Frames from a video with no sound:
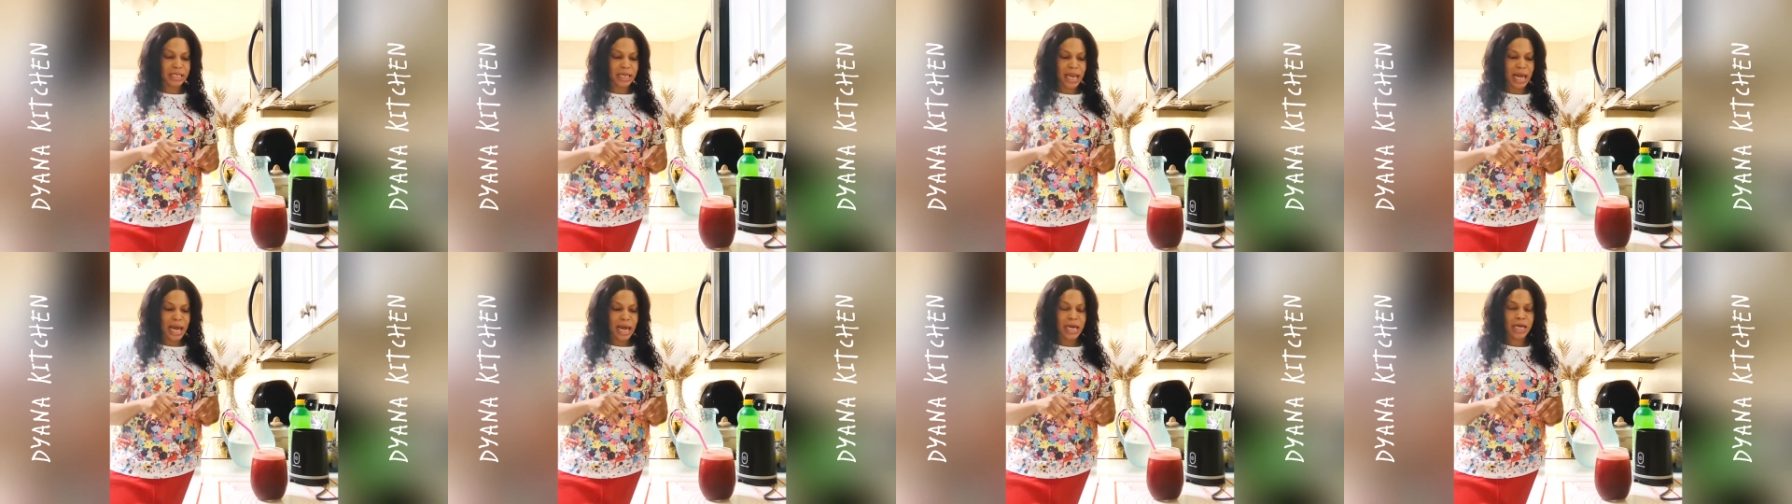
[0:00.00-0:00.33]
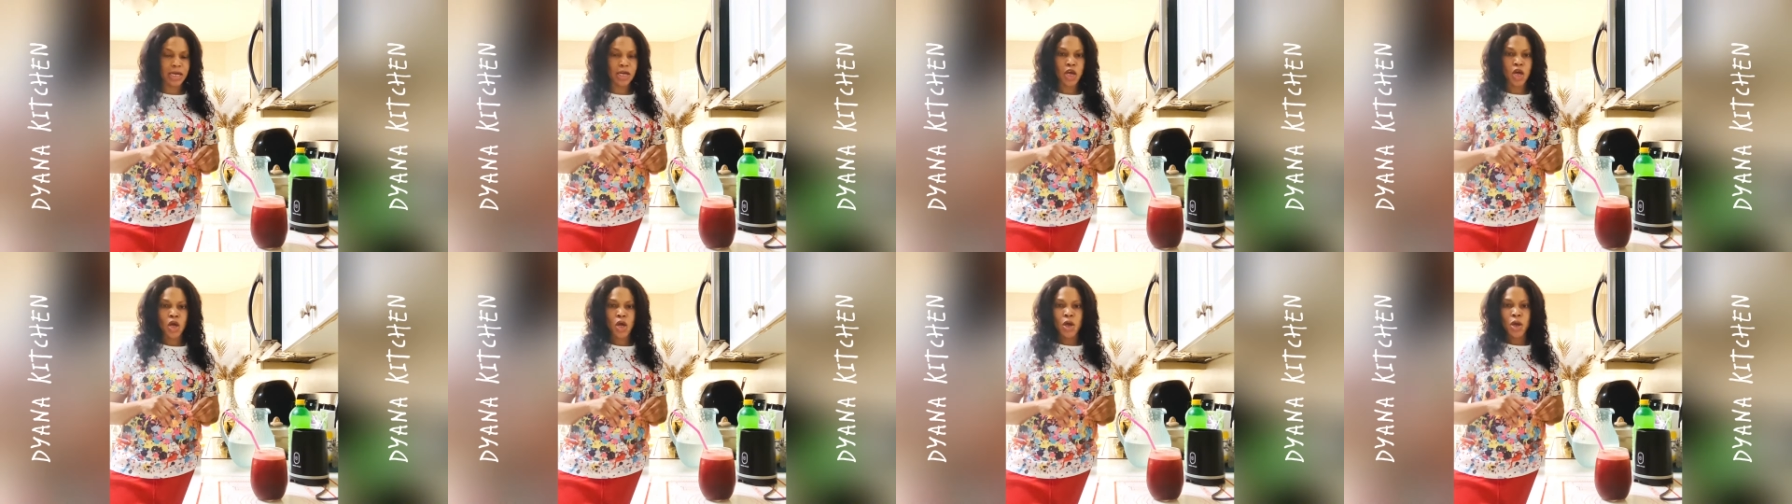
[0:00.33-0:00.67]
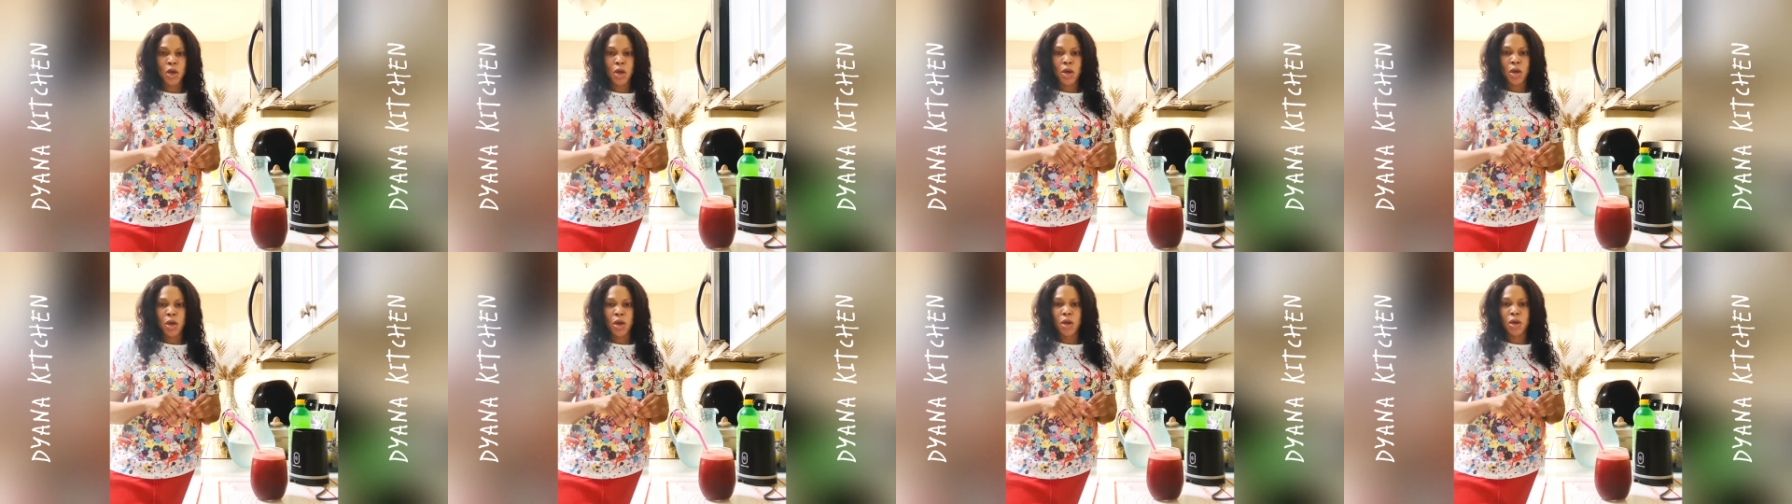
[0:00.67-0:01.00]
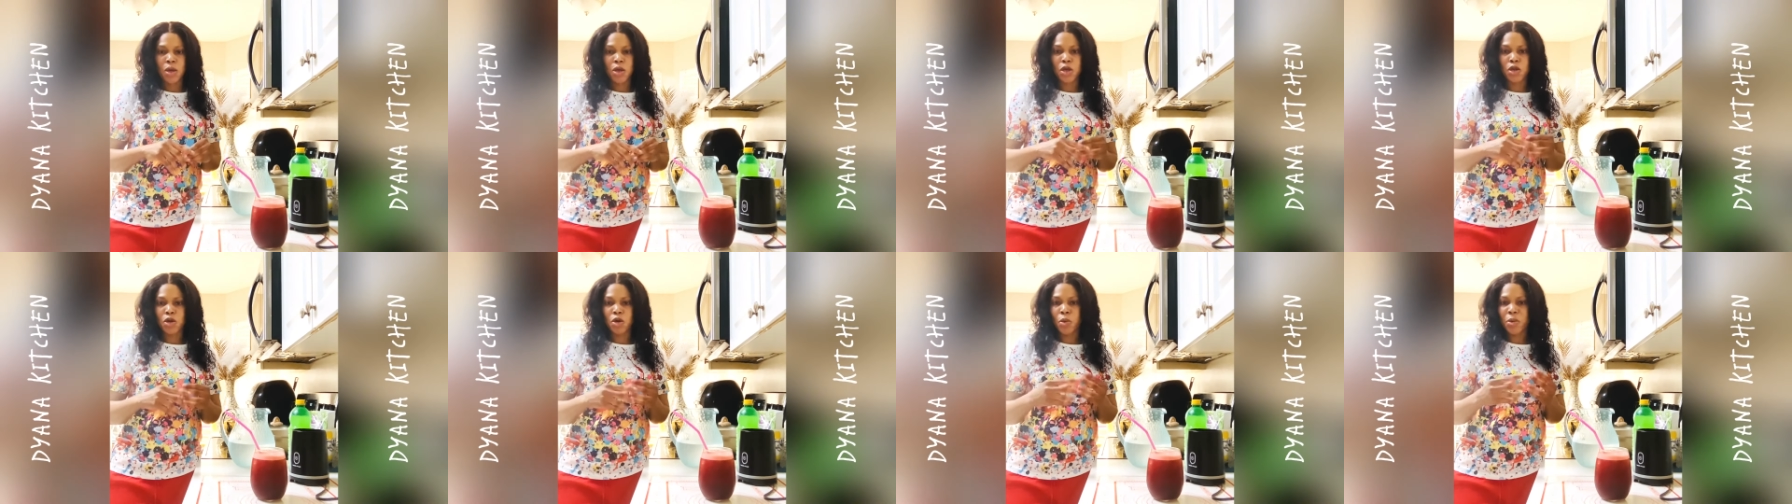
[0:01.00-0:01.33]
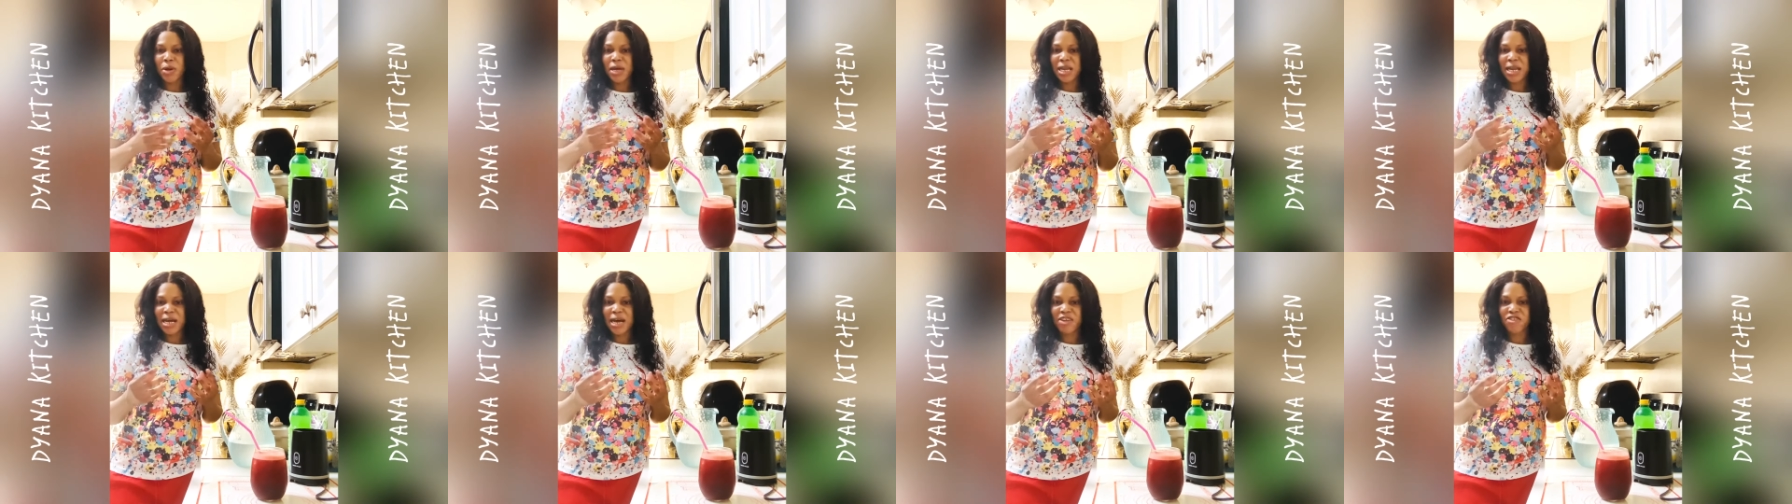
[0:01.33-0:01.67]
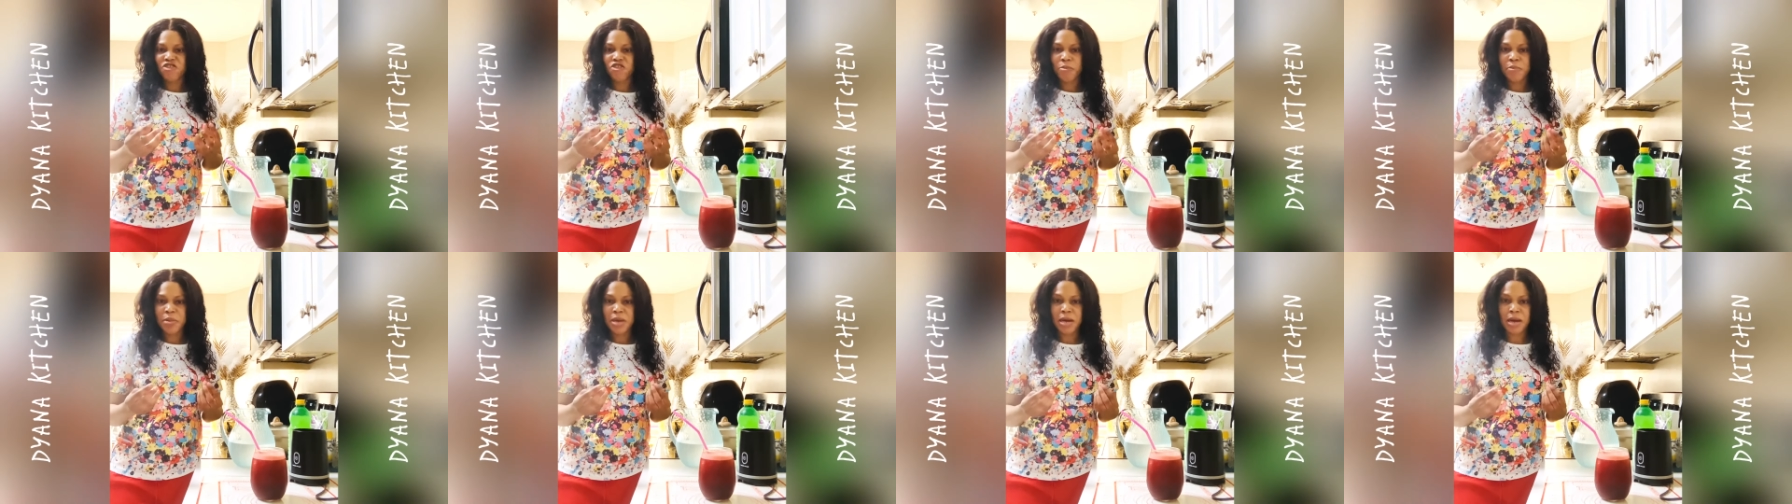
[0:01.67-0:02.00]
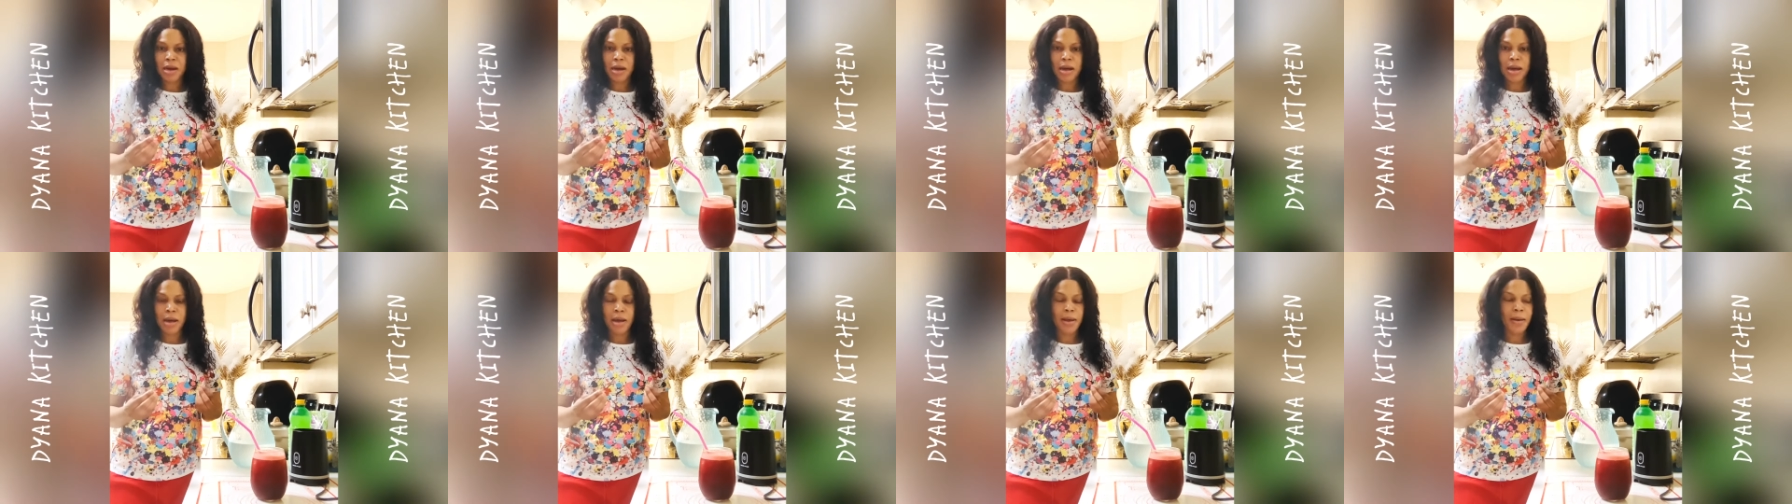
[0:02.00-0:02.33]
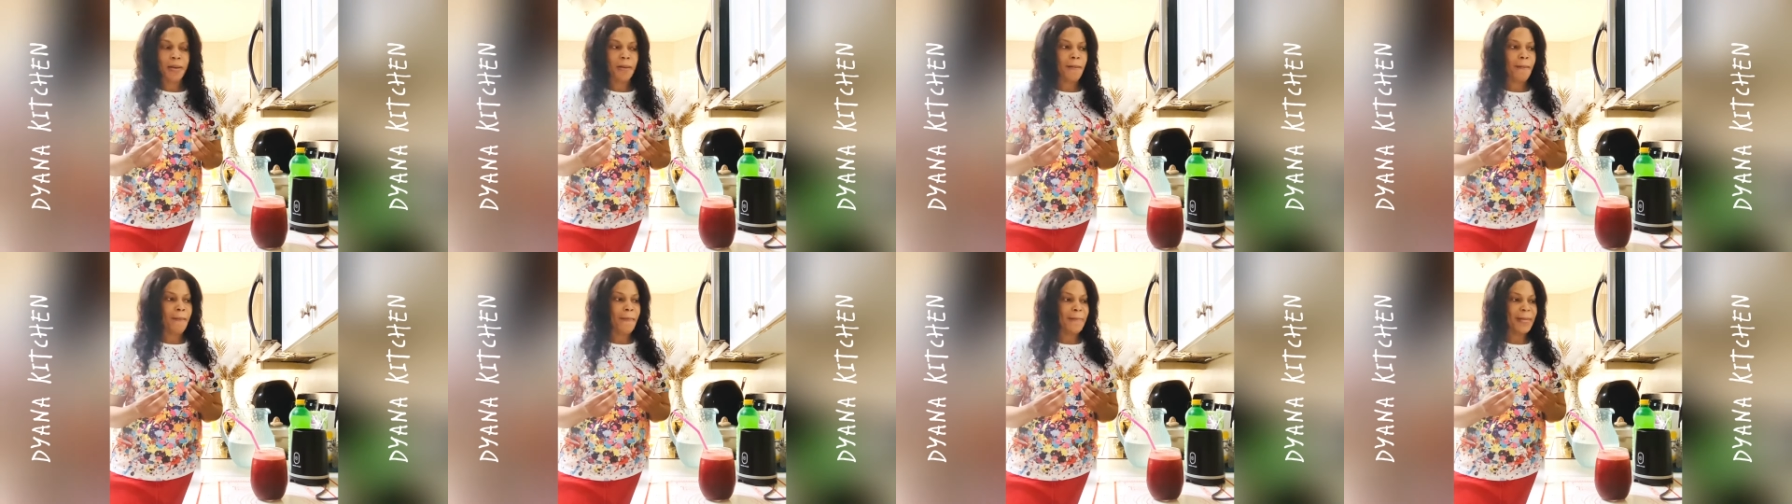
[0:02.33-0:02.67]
like, you know where they are Jamaica?